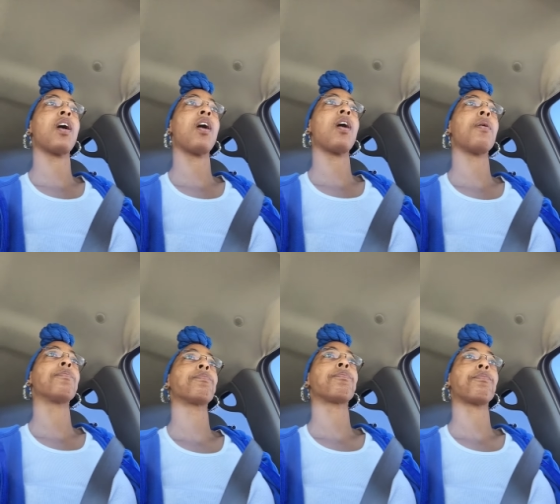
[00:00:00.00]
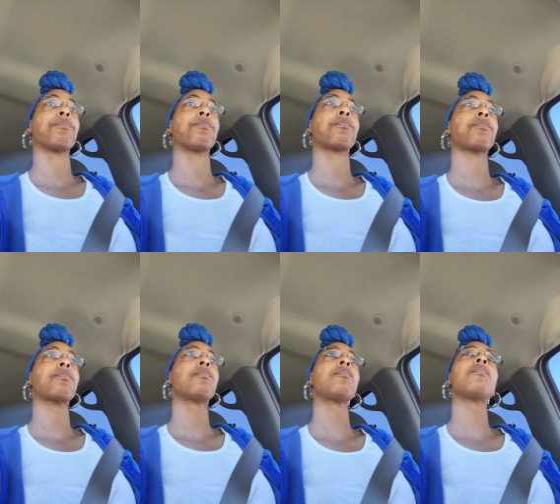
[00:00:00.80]
Um,
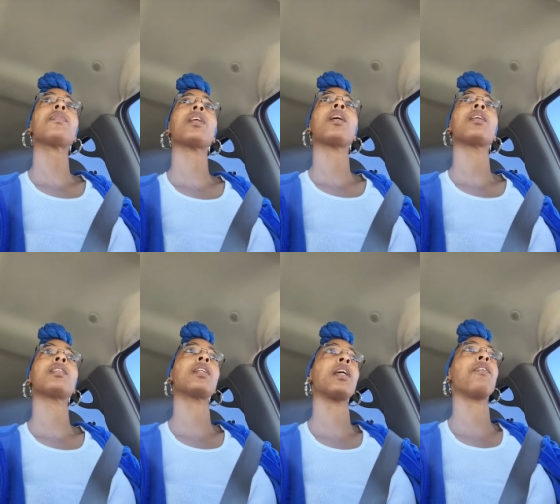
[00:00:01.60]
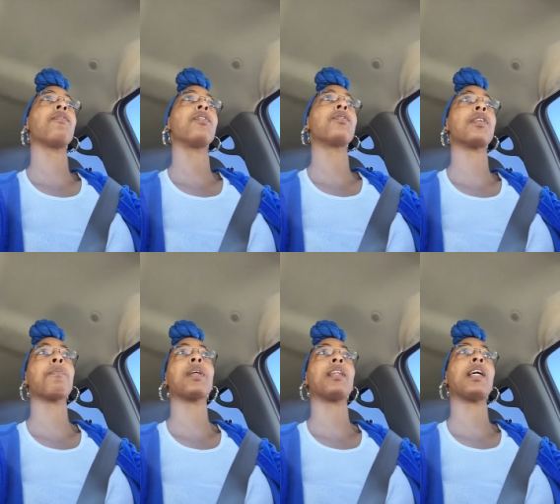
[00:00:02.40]
to give you
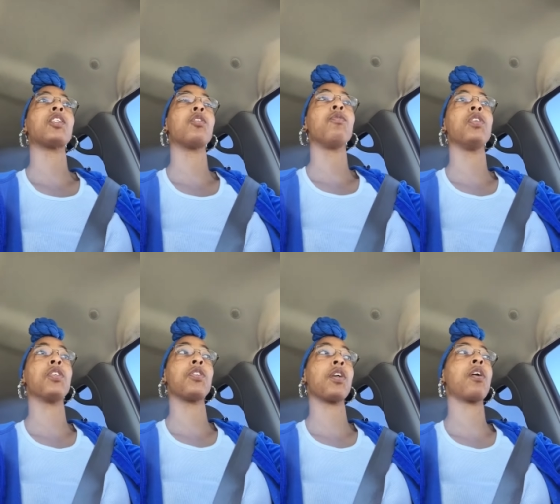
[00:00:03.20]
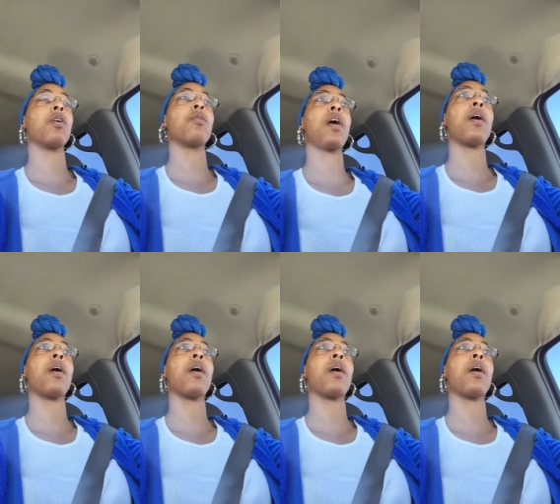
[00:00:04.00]
something that you deserve.